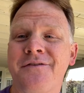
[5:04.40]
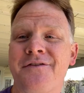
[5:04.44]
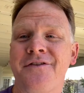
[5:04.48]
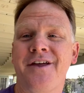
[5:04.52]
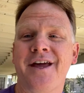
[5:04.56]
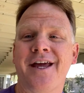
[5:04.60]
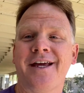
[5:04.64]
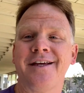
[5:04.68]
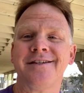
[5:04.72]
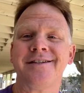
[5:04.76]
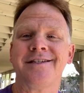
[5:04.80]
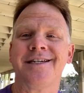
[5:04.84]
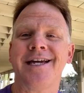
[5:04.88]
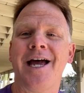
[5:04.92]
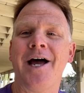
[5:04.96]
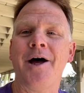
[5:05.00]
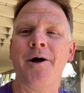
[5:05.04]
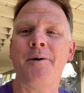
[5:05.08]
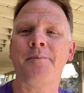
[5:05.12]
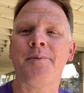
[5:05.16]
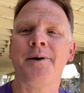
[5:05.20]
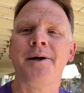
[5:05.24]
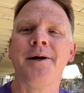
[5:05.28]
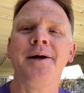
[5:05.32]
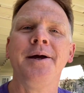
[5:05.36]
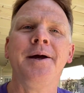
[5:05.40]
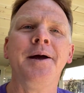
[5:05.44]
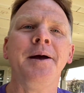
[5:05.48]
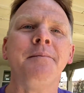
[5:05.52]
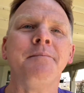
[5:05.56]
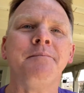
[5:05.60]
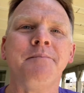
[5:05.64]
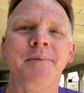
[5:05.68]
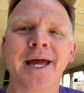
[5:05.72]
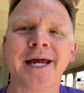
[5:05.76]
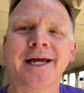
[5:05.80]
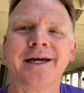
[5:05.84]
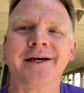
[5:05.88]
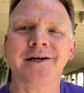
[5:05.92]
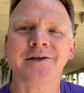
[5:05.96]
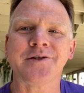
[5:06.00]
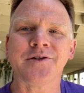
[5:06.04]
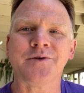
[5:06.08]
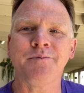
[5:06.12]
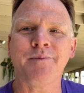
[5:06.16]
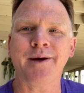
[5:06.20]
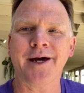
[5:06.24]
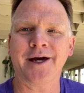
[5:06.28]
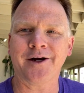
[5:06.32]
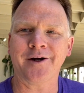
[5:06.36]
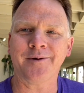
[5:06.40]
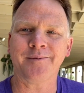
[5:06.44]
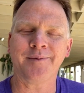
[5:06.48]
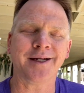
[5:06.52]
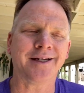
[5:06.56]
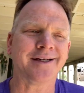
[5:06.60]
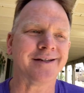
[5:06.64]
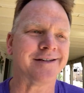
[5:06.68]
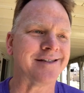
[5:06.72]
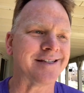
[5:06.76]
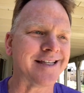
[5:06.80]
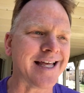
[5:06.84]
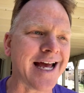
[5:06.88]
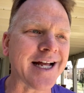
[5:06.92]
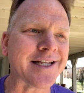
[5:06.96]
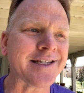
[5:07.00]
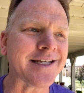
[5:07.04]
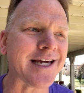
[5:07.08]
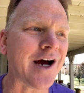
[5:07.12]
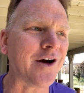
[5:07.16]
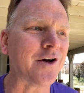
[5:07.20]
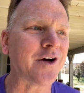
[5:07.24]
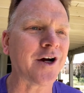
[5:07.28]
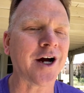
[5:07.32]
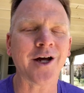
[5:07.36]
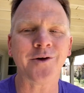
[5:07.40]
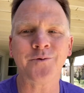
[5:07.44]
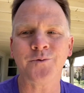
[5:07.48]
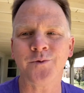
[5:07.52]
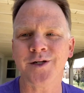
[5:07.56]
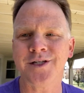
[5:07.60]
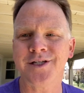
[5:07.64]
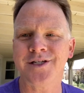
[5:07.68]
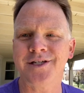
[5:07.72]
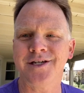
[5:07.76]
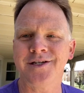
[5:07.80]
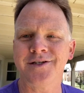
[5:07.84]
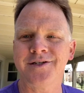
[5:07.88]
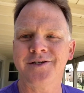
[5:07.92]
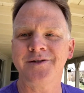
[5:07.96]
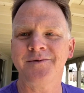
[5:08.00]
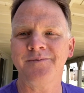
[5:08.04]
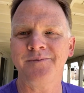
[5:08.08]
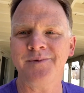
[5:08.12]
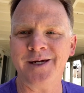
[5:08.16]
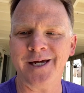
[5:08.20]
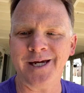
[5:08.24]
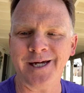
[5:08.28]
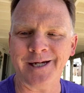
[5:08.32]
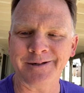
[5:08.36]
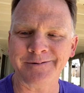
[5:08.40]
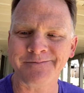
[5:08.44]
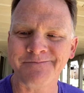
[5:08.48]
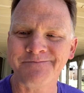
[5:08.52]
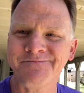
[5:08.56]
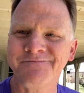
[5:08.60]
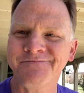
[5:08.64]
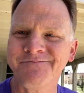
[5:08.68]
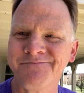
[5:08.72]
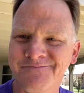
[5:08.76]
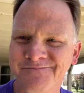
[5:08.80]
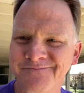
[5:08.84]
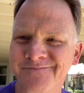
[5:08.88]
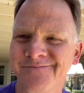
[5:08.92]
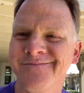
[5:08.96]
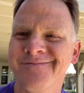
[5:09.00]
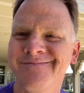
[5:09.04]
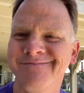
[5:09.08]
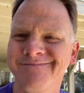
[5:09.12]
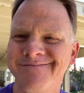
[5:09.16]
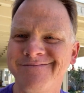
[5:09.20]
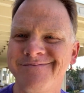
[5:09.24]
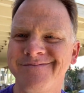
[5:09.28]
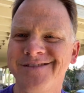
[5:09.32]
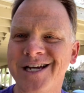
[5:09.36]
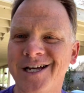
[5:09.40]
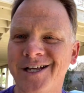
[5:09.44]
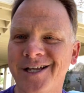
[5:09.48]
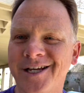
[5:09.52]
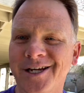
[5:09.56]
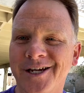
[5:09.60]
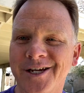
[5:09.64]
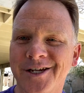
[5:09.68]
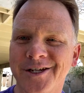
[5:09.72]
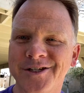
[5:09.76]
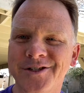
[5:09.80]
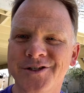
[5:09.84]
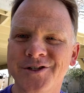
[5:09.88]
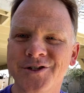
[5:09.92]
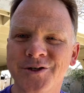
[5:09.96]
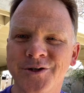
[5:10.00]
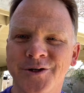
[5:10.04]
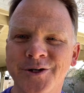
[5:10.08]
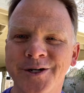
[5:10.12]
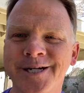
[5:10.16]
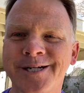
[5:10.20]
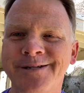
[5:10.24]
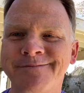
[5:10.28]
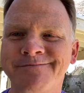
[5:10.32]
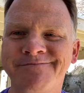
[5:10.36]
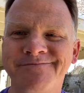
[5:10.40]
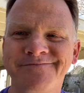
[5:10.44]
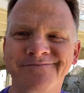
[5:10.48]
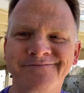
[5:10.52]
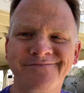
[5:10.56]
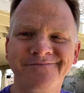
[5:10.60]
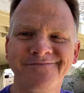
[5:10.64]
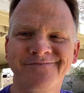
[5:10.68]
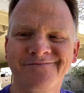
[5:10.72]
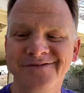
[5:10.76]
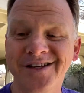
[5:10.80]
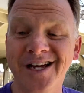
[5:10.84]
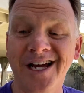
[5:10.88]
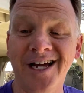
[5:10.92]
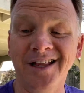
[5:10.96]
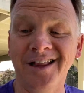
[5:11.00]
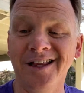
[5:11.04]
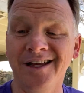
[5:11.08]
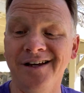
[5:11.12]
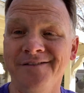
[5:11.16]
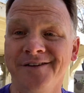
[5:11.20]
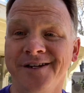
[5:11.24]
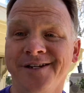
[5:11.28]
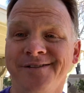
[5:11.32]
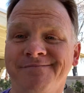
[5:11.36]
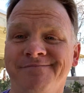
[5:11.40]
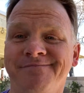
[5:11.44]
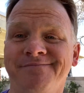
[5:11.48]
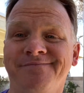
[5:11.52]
things to help make us better, because that's how God wants us to be. Sound like a good story? I love it.